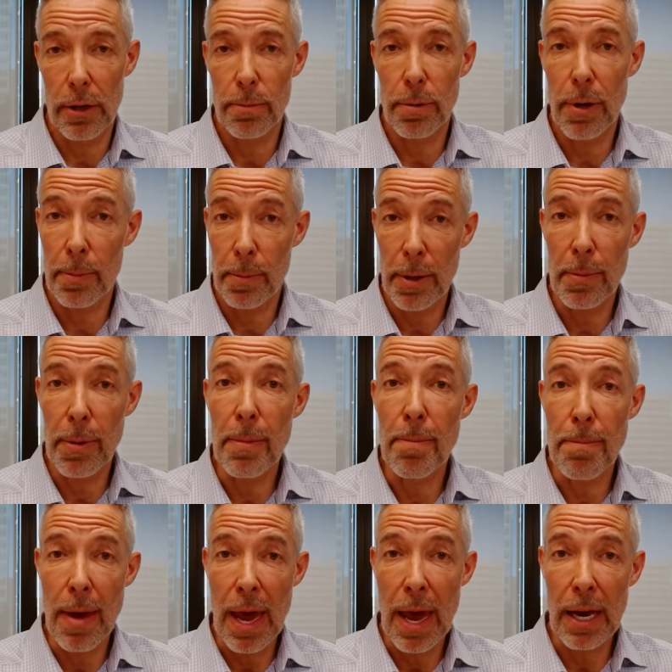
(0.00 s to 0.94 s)
would probably be
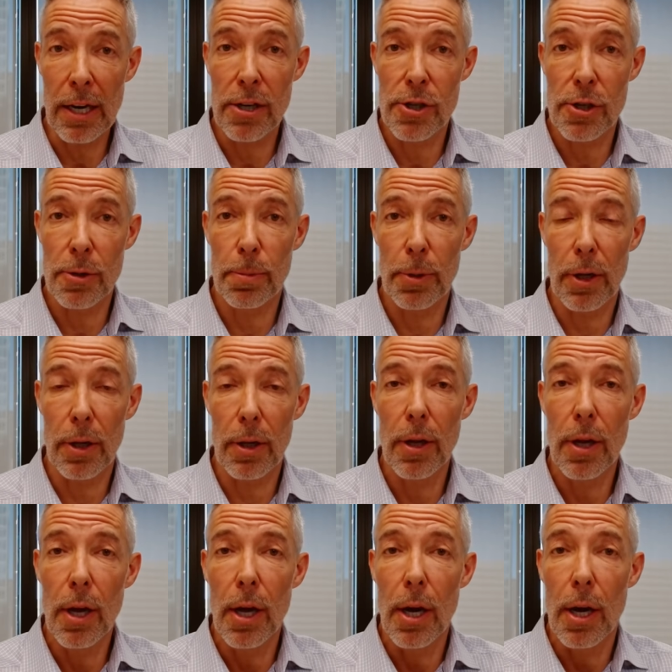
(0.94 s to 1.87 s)

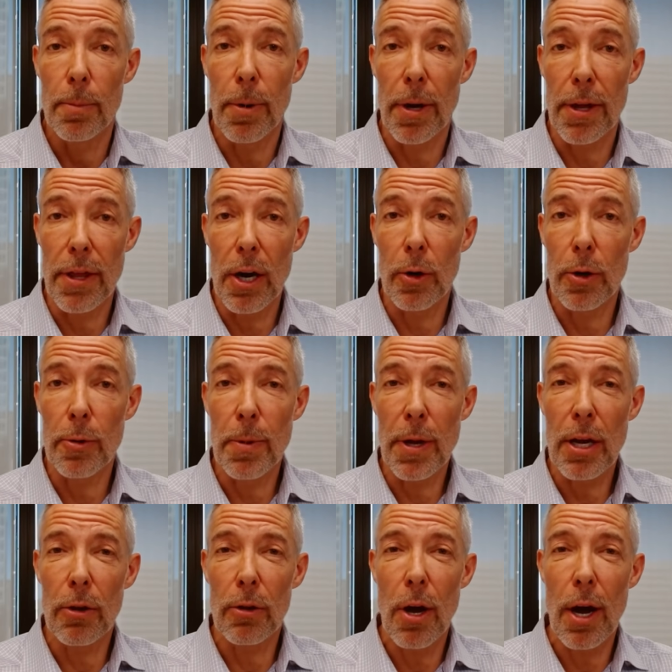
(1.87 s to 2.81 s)
manageable, but there would
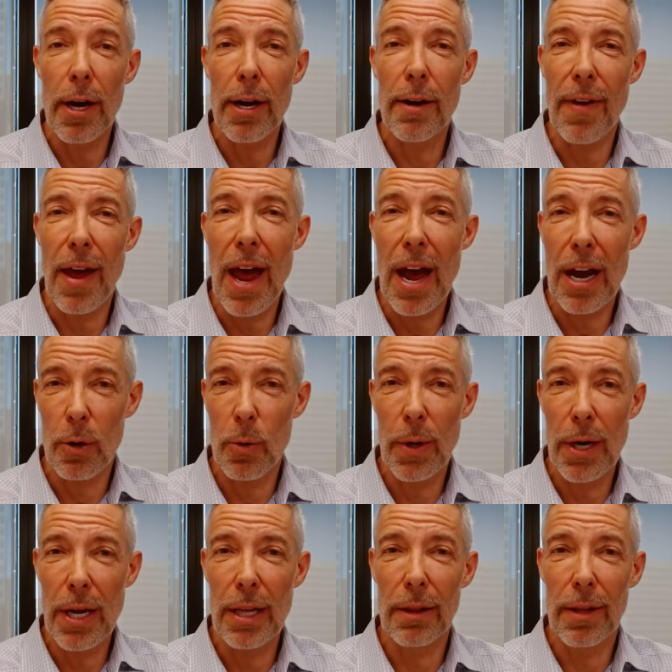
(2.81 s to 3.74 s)
be a lot of
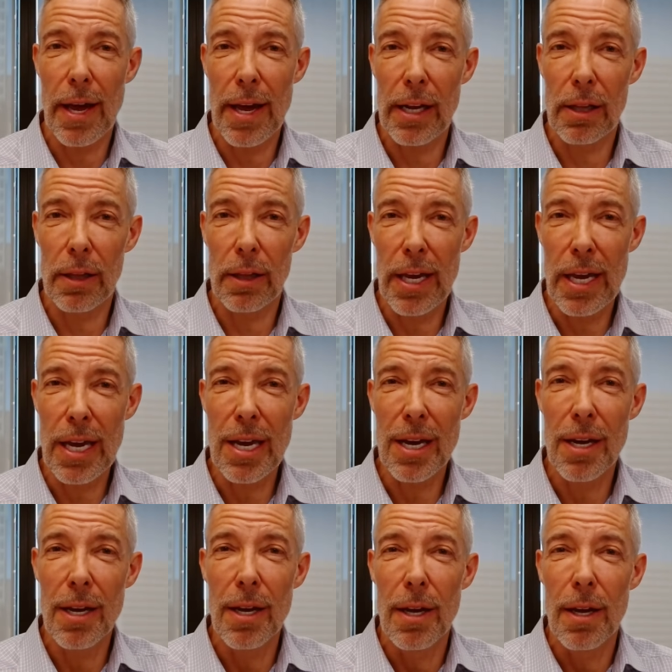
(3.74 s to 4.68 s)
equity
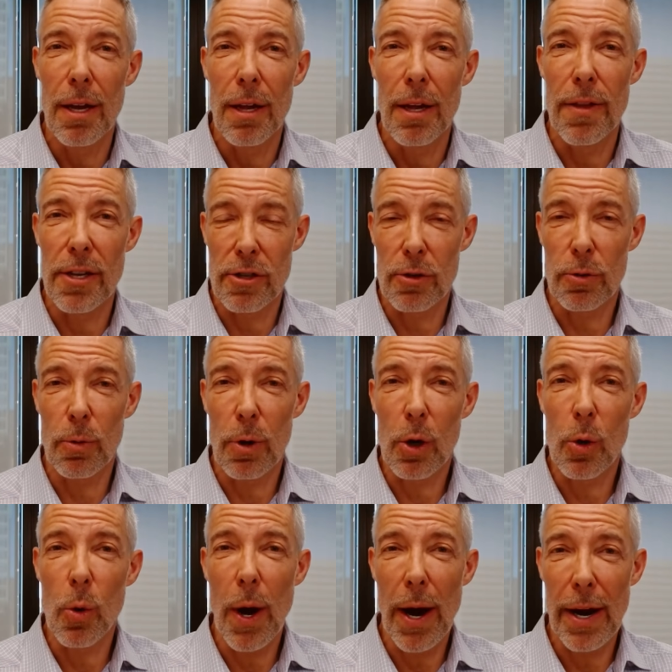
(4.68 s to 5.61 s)
likely that's
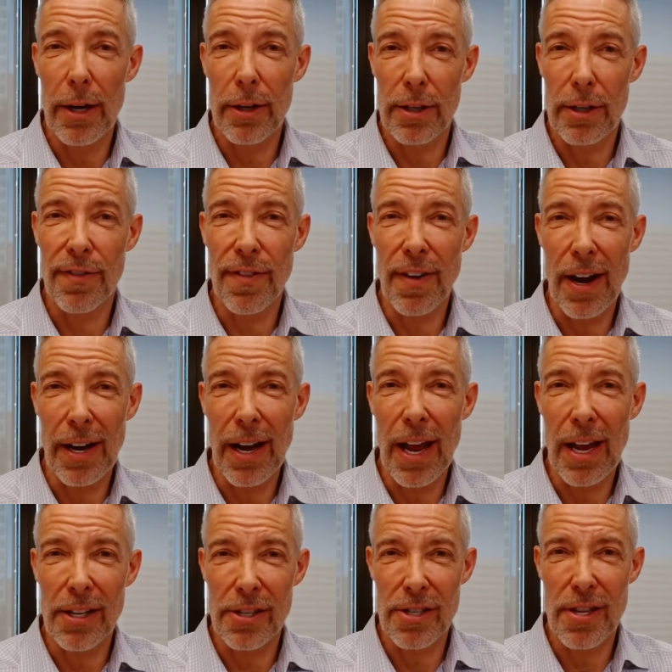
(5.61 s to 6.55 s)
required to
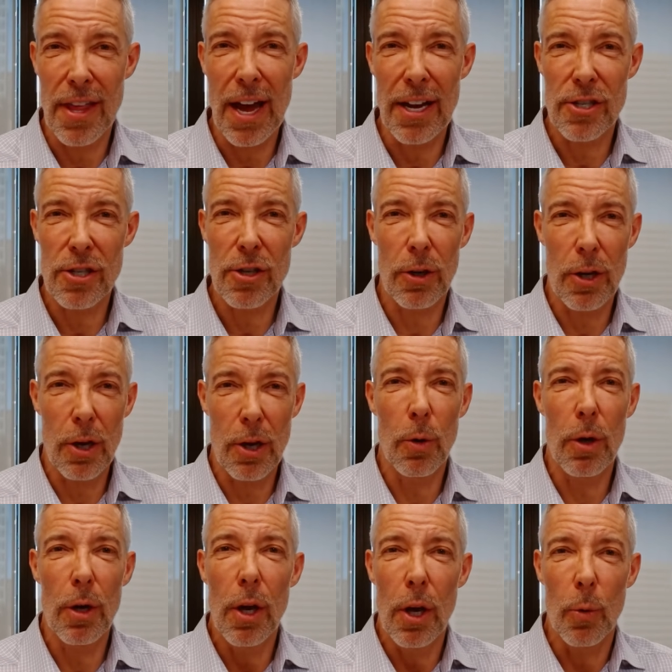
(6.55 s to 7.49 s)
finance that.
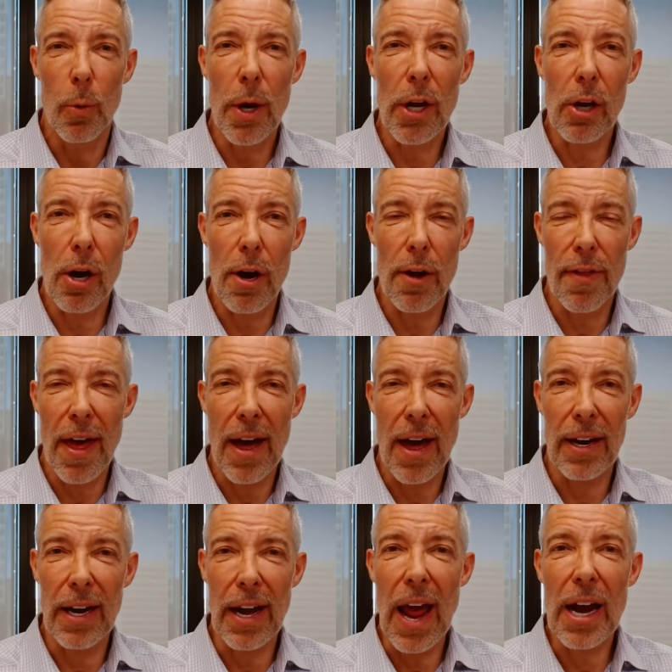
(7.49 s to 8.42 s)
So, we call
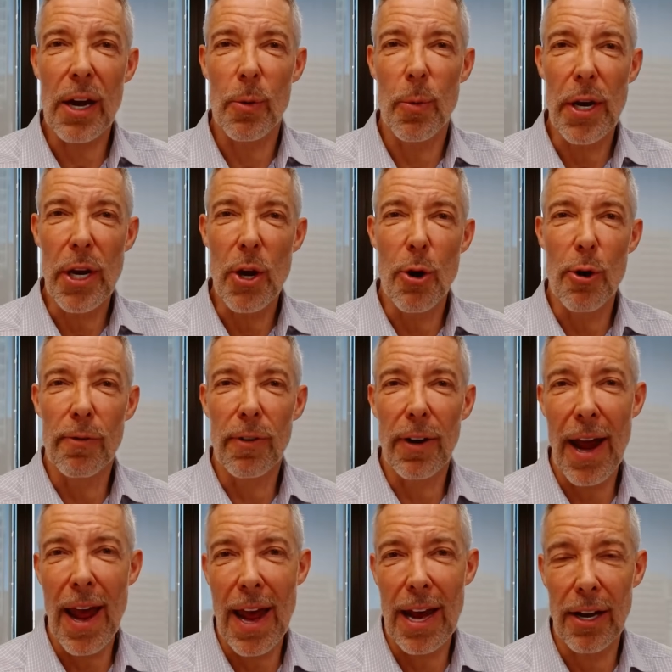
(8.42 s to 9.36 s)
that an equity
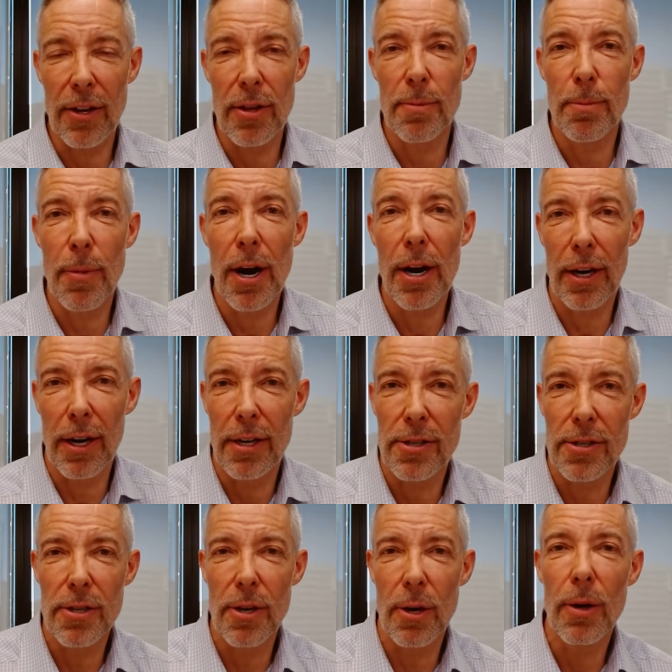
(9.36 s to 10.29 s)
overhang in the
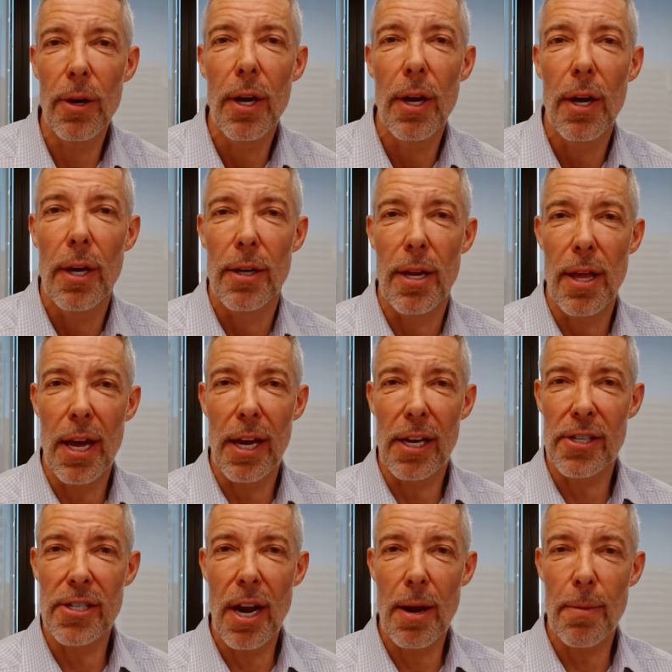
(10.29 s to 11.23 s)
market. So to the
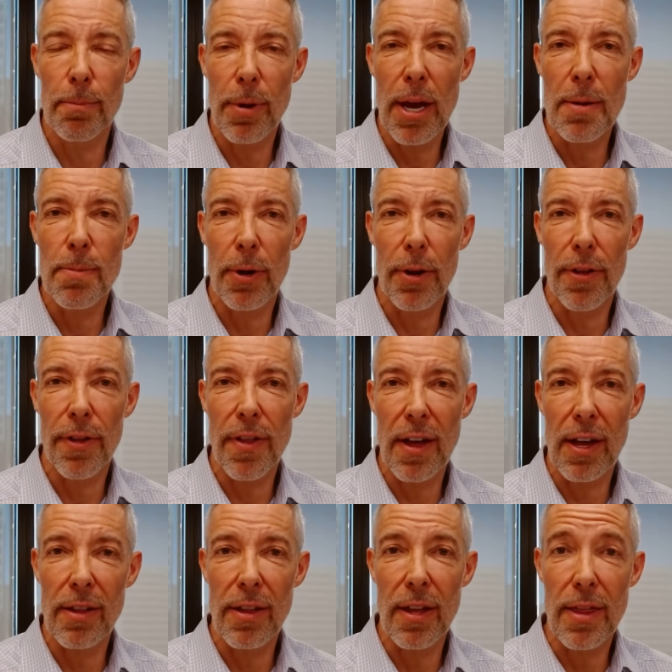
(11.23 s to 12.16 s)
extent people
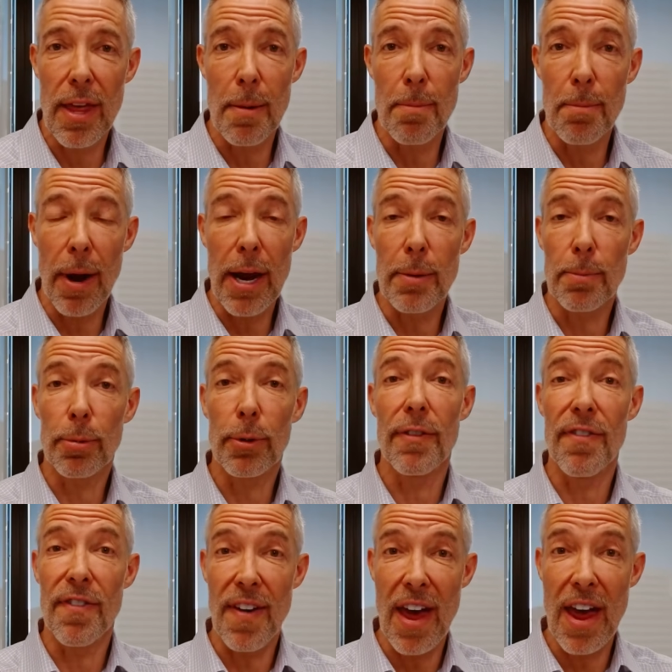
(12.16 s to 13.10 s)
think that they might
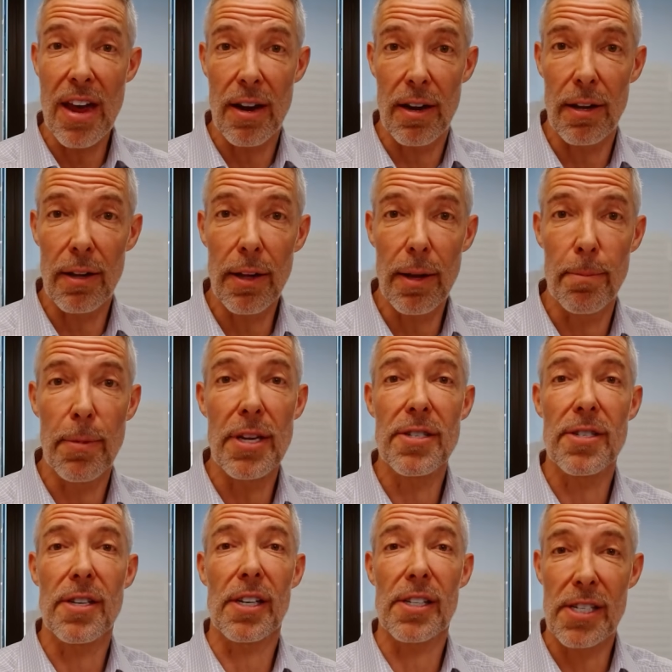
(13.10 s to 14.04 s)
prevail and be
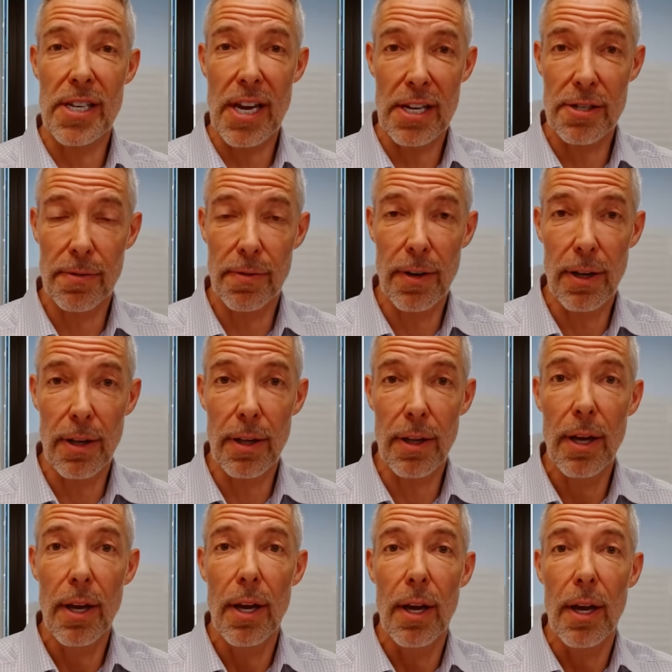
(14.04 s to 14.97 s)

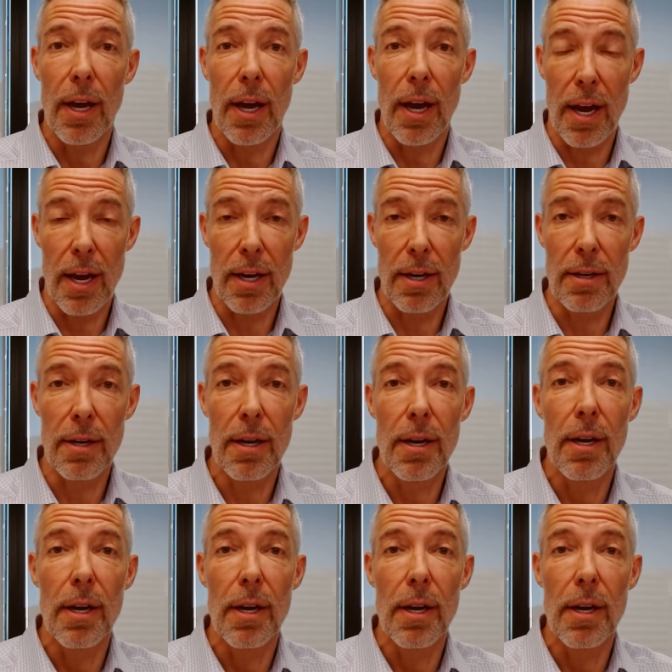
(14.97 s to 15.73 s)
successful in